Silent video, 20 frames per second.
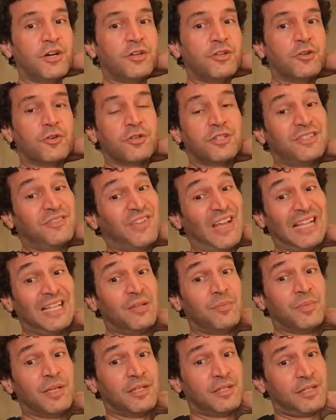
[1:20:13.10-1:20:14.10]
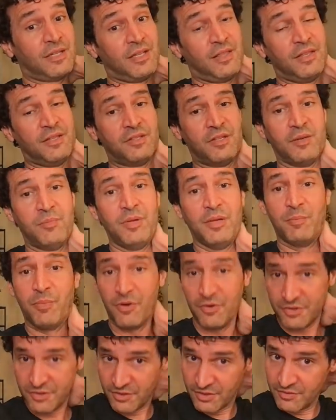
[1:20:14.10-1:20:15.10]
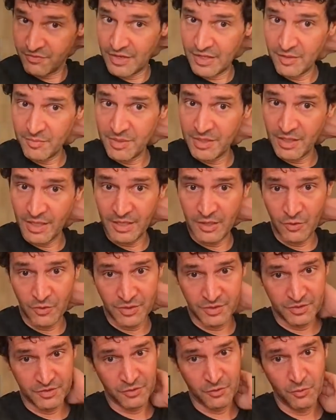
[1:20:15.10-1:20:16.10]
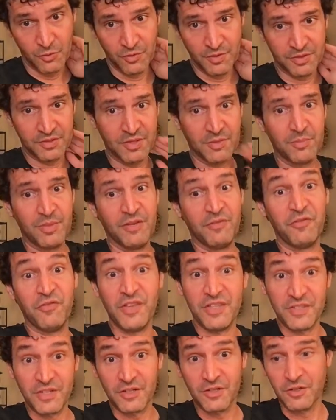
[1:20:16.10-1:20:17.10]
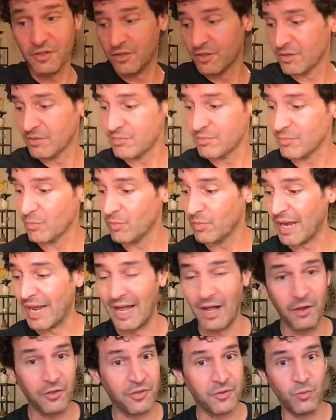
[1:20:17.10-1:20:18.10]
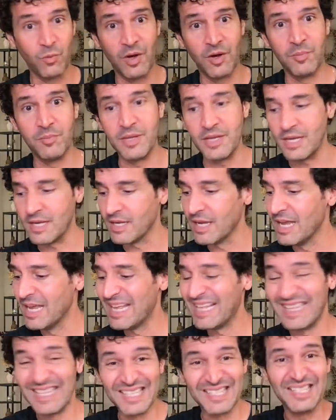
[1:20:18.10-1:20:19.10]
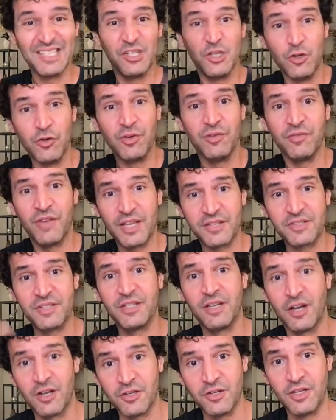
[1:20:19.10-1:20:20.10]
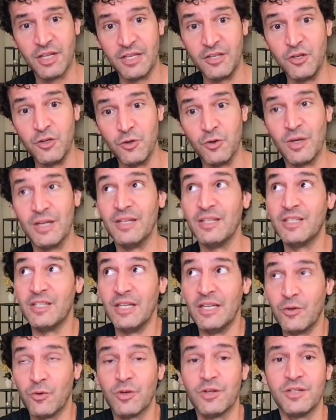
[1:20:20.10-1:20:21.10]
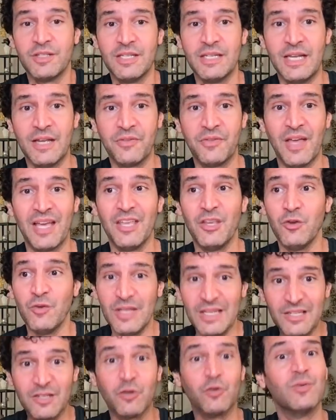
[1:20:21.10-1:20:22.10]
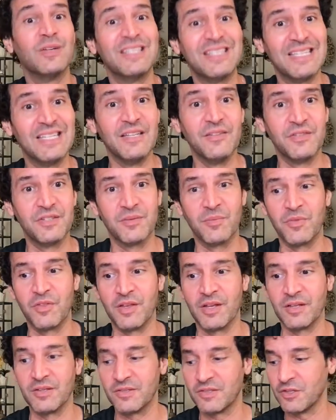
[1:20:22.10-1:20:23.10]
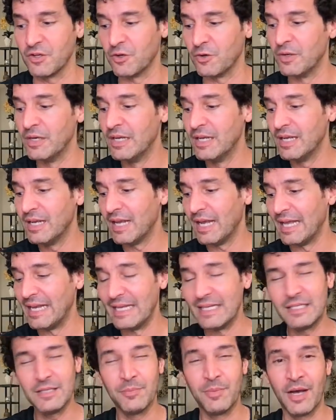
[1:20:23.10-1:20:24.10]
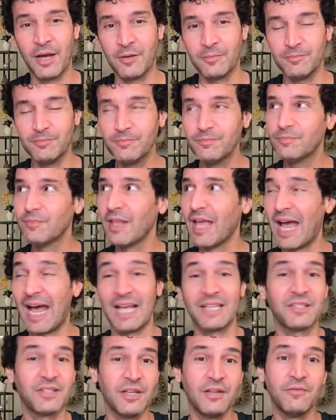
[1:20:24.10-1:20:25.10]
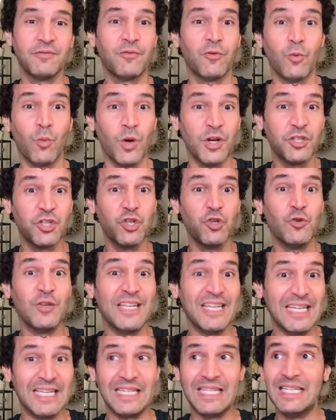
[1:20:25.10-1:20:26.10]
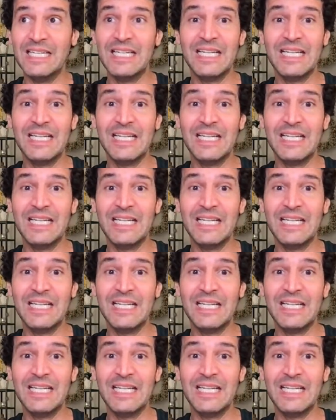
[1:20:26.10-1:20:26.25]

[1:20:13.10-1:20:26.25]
on your development. This could be personal development, like going to school. This could be physical health and well-being. This is you investing in you. And in order to get that, you need to receive some things. So it is about asking for what you need,